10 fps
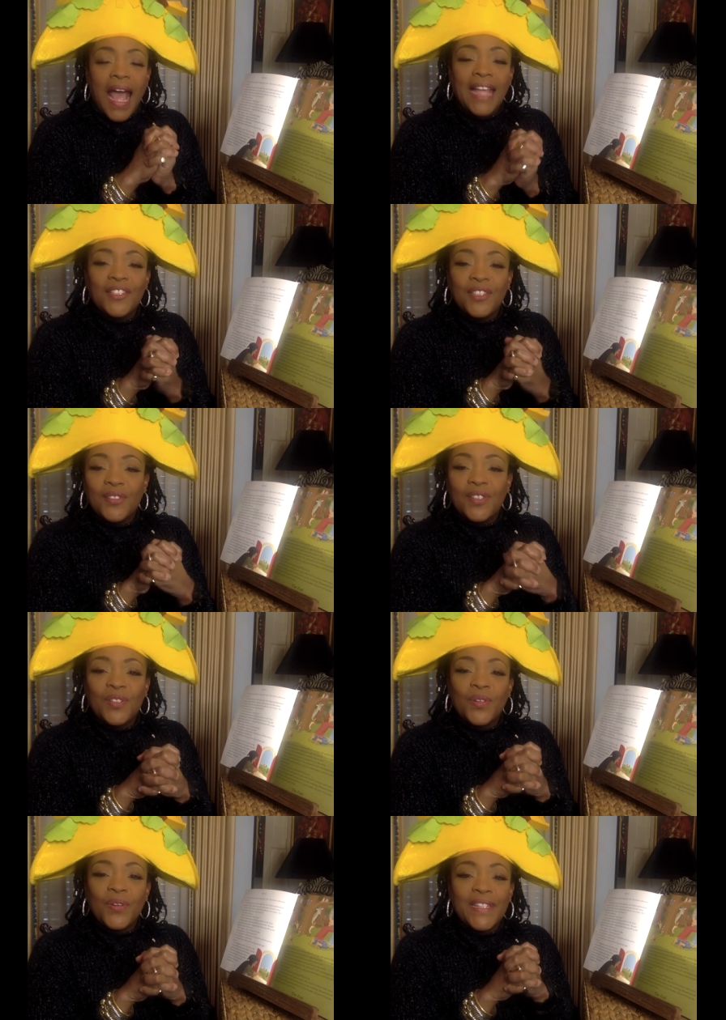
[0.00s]
I share
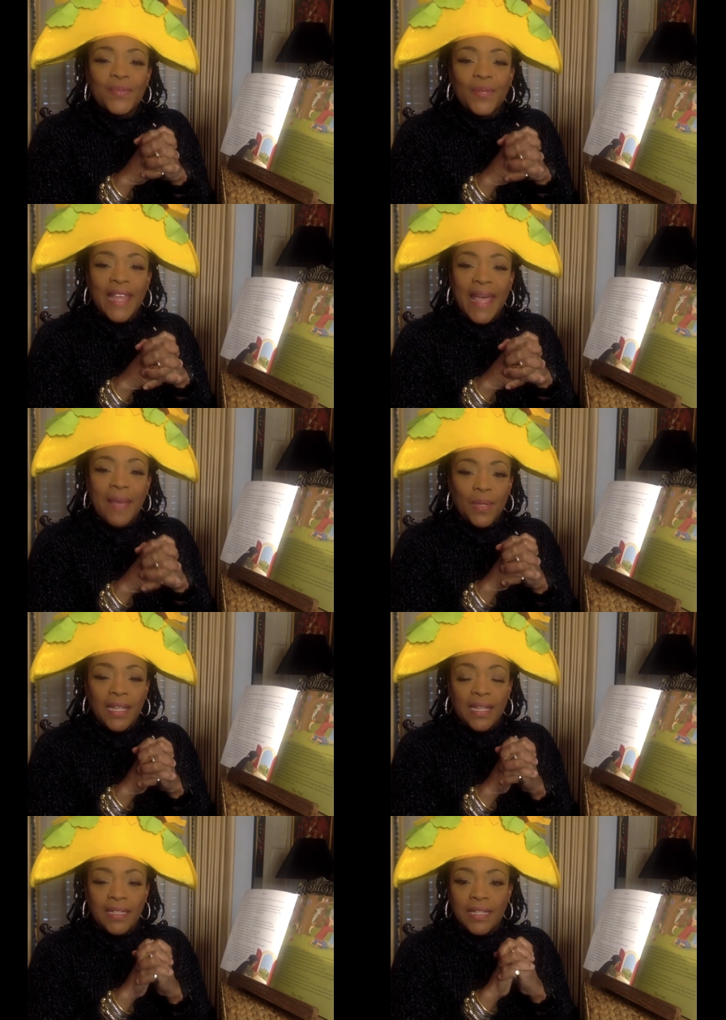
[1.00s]
stories with
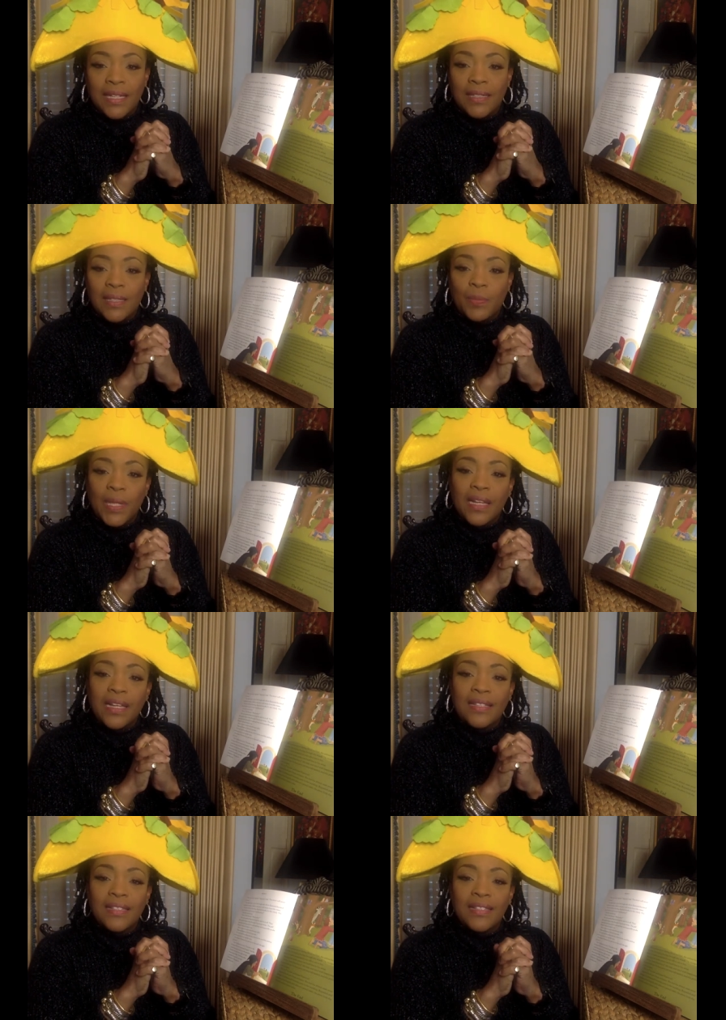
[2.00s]
happy endings
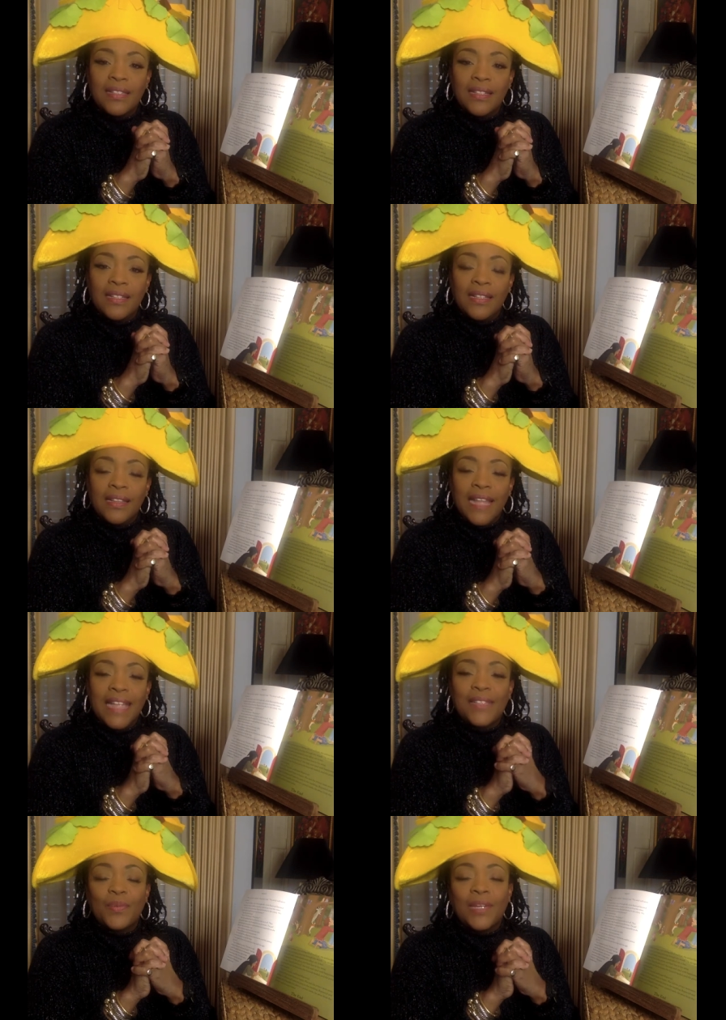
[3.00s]
because
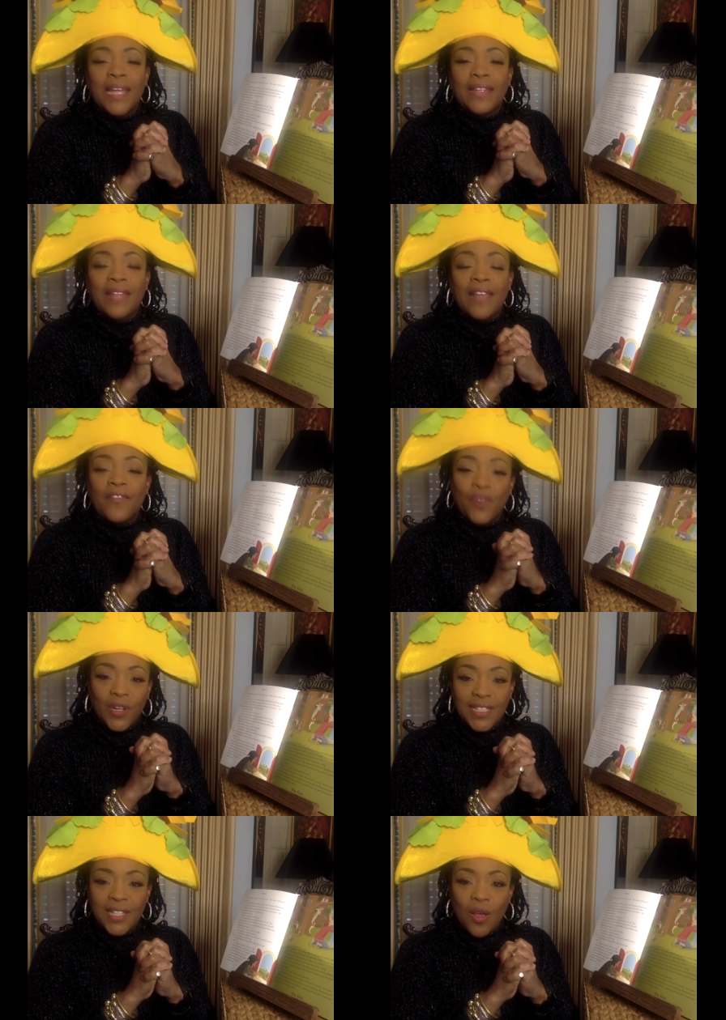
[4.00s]
that's what I'd like for
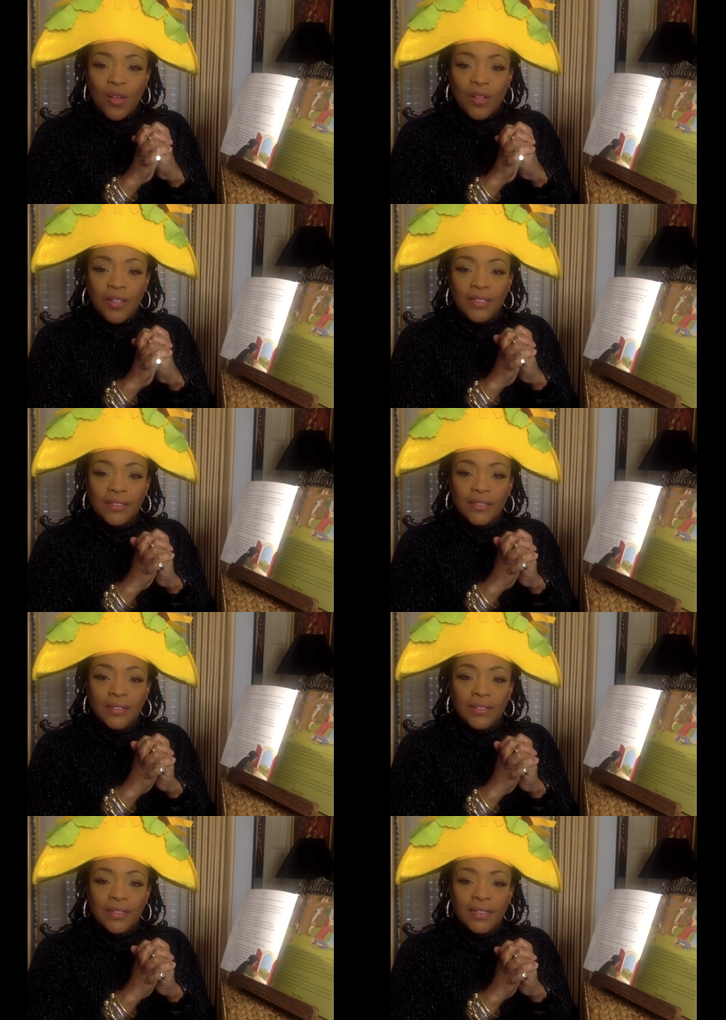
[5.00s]
us all.
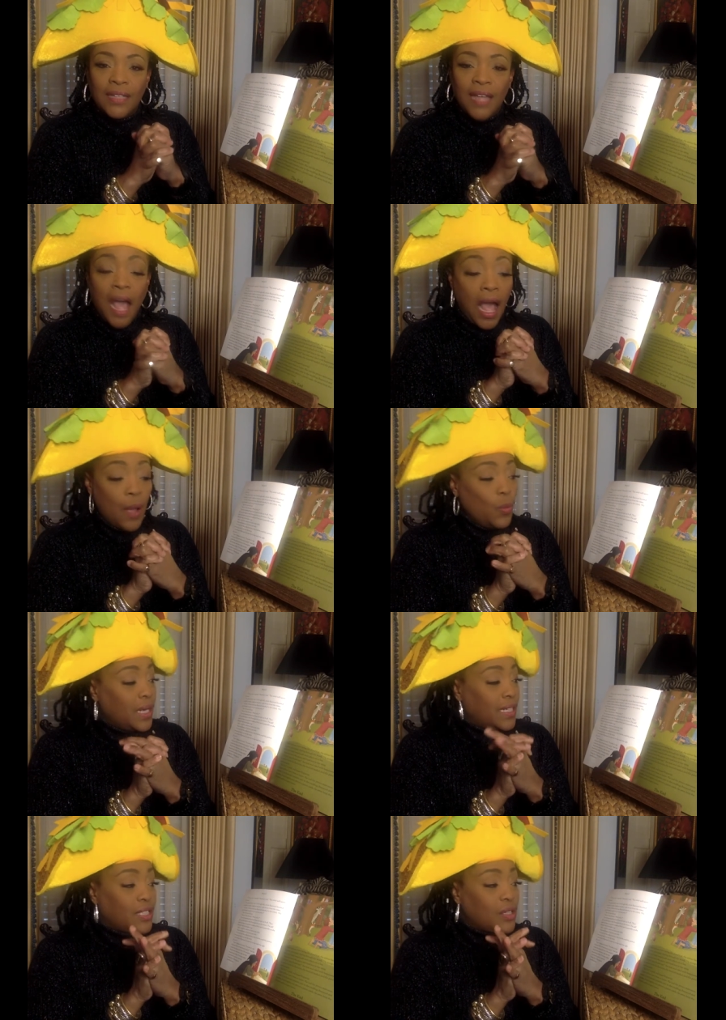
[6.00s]
I
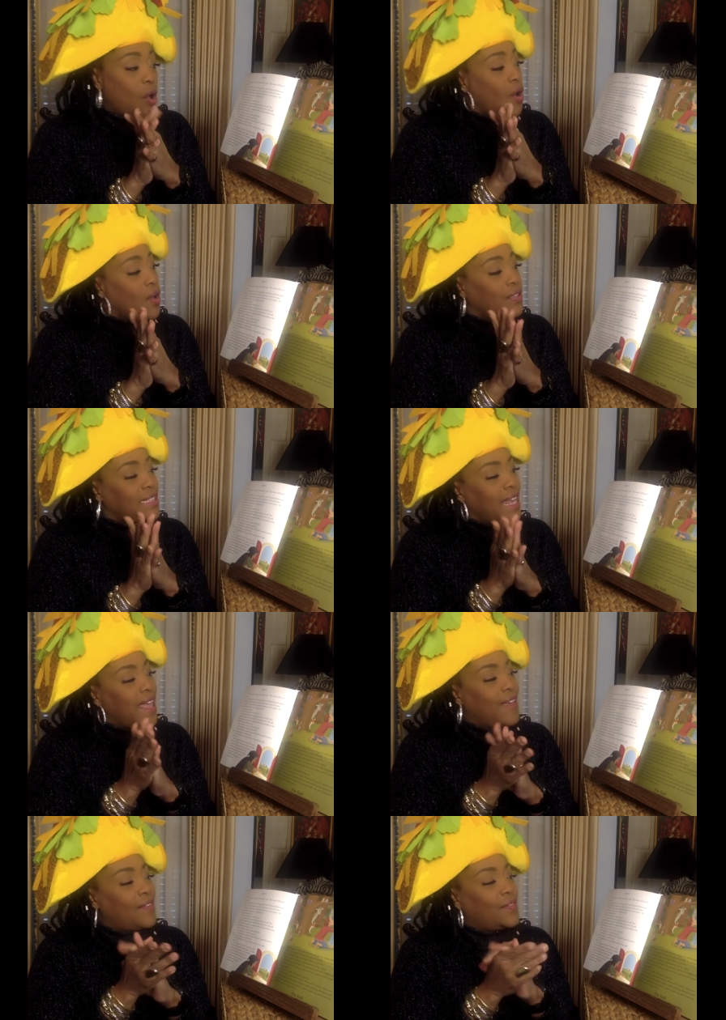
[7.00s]
want us all to
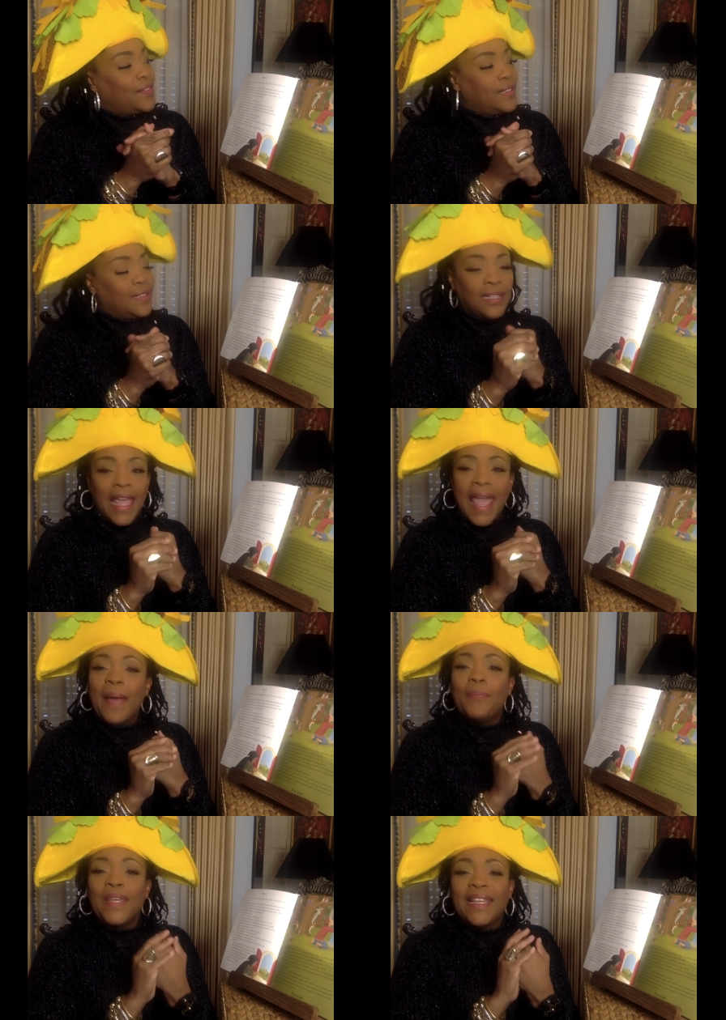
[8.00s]
have
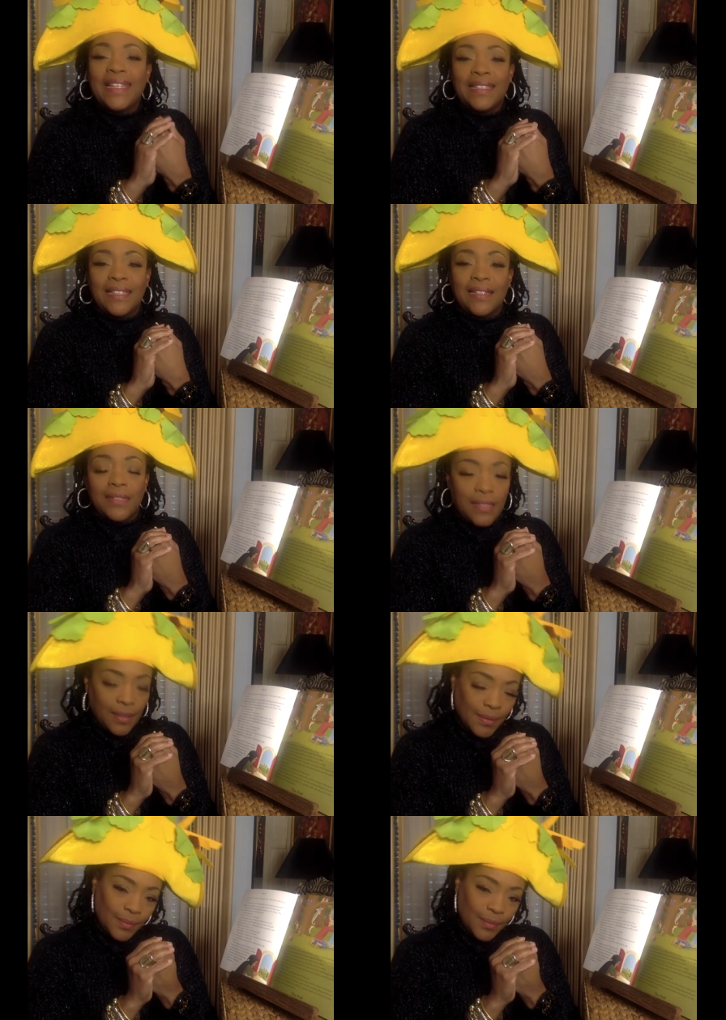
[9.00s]
happy endings.